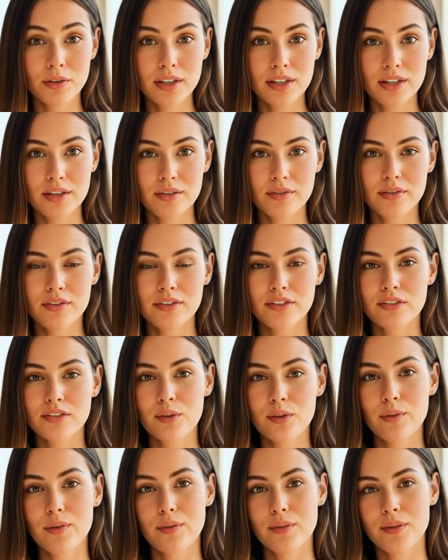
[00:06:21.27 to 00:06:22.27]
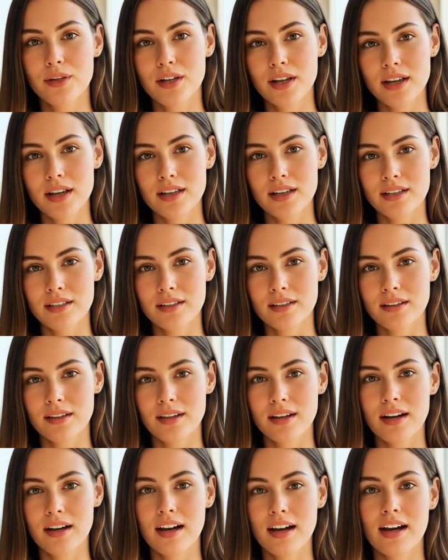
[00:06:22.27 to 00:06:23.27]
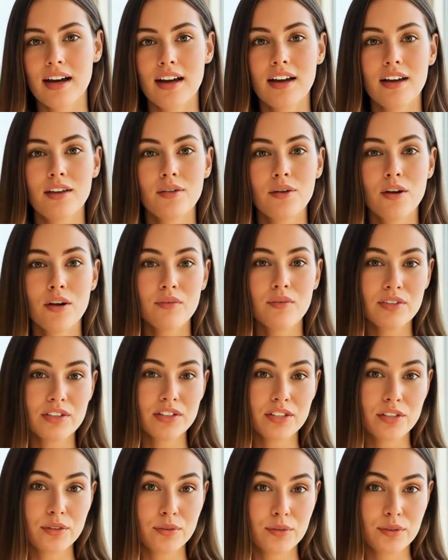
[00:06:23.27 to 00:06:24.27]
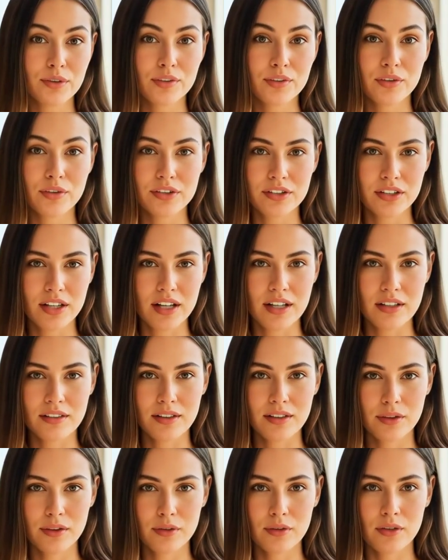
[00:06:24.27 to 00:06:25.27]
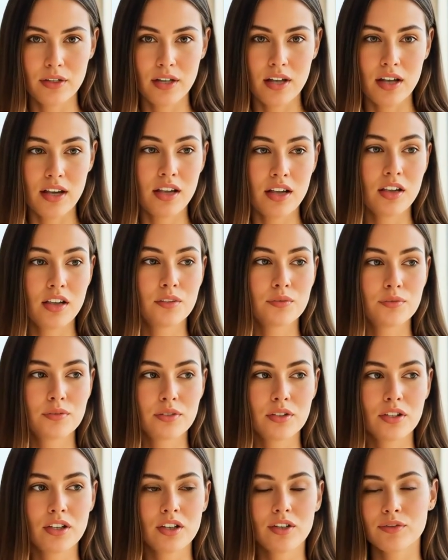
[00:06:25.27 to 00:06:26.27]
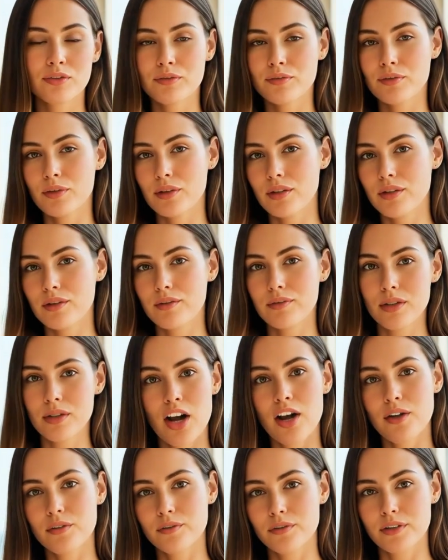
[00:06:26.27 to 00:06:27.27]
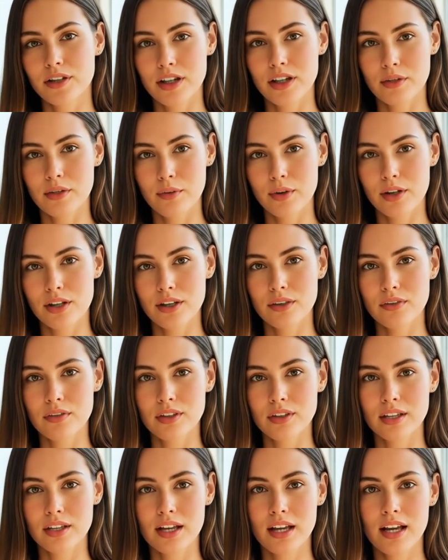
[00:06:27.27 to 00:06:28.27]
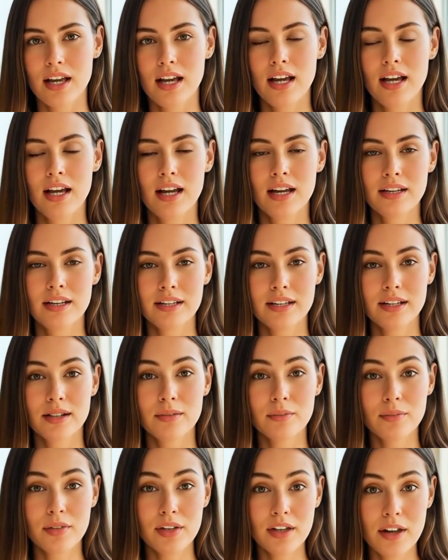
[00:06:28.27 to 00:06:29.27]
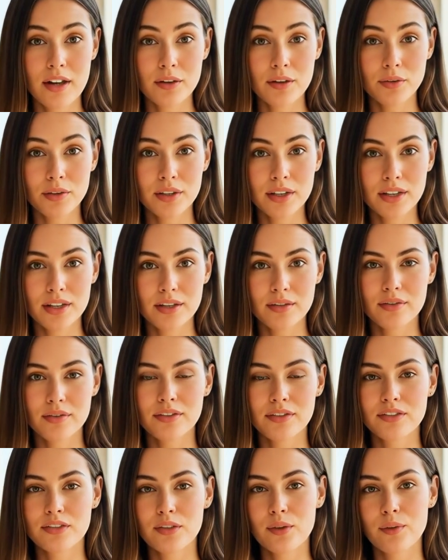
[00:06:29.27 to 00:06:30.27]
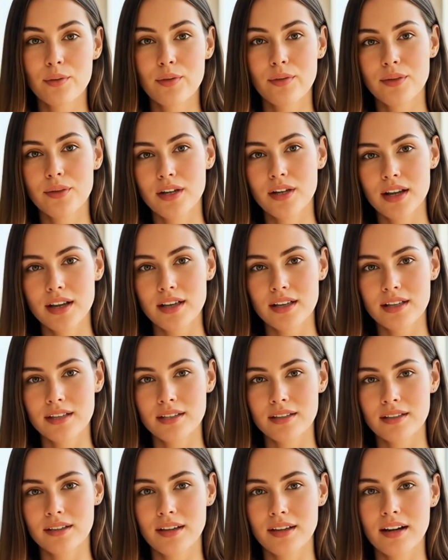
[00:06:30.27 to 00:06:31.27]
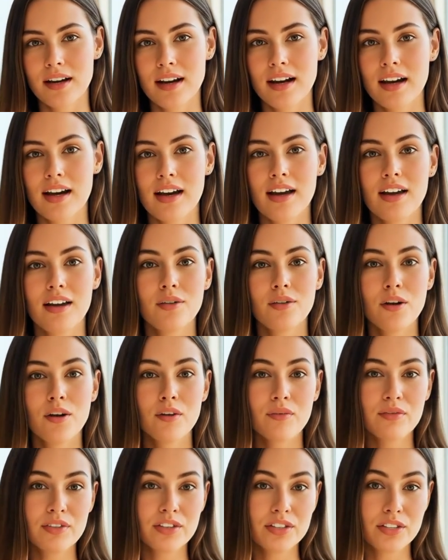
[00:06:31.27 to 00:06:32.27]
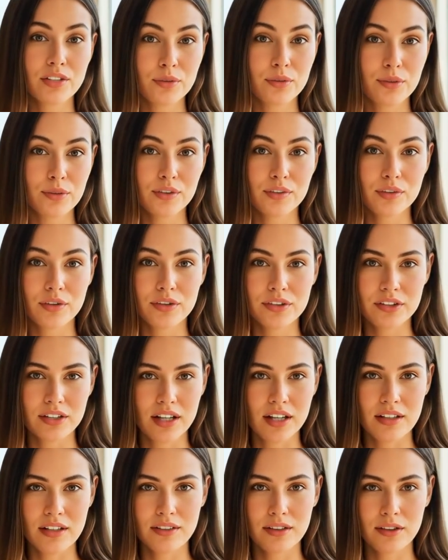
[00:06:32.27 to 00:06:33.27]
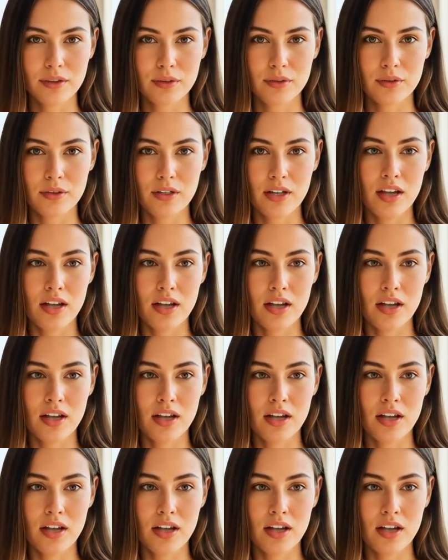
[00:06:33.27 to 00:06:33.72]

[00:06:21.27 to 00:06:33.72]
An elderly woman peered through the glass, concern etched on her weathered face. Gray hair in a neat bun, flour dusting her apron. Her eyes held kindness, but also something else, understanding.